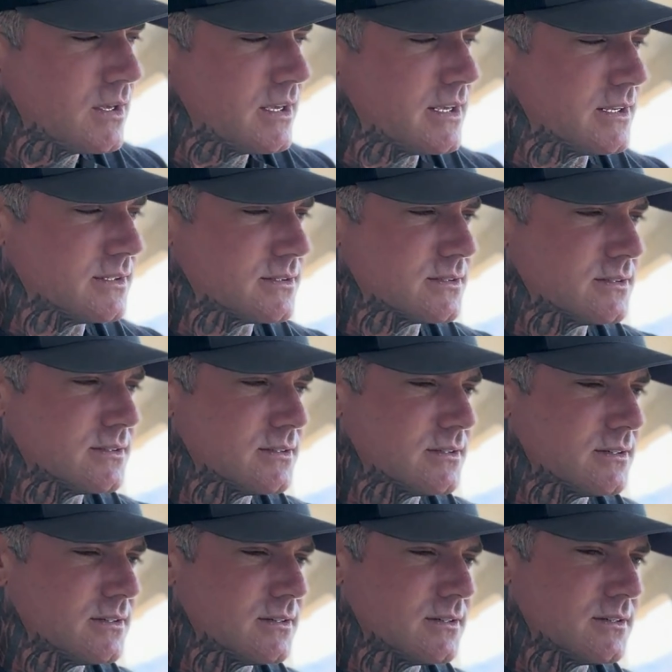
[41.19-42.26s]
is
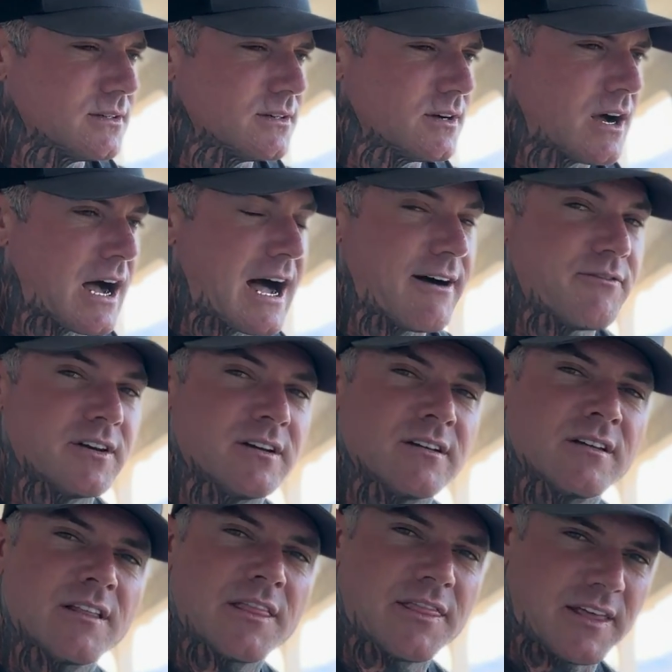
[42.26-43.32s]
often
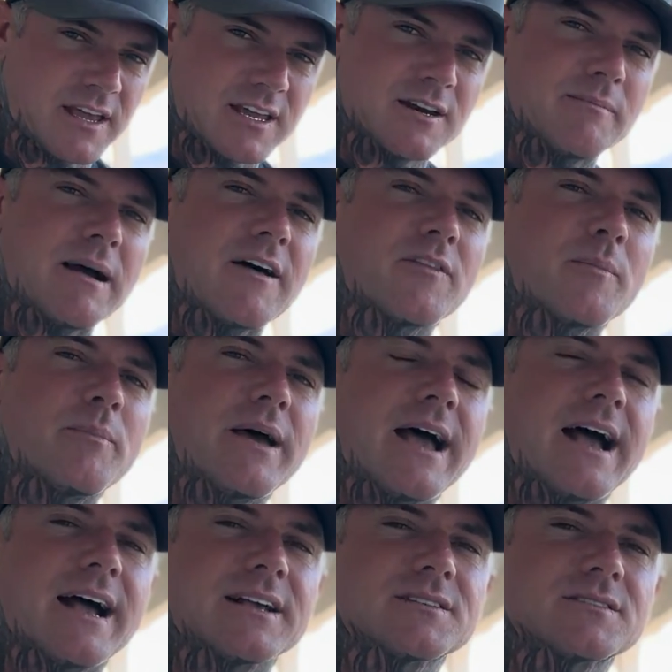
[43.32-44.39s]
thinking about the
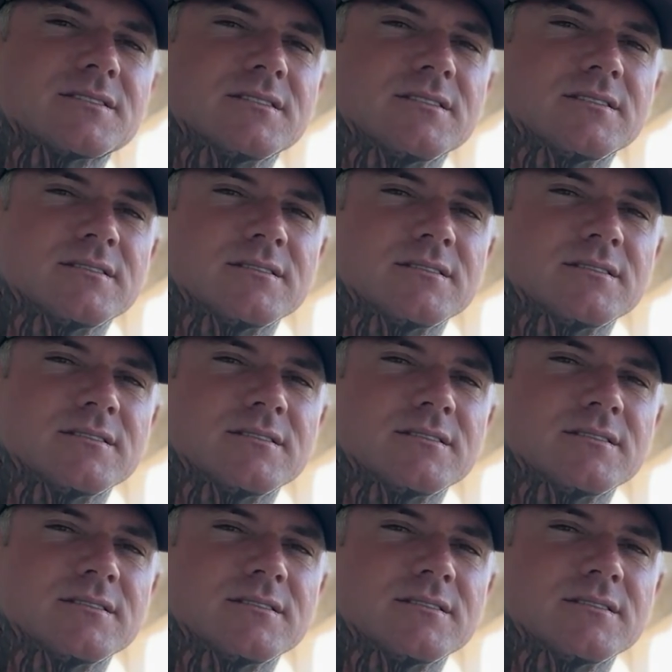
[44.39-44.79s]
past.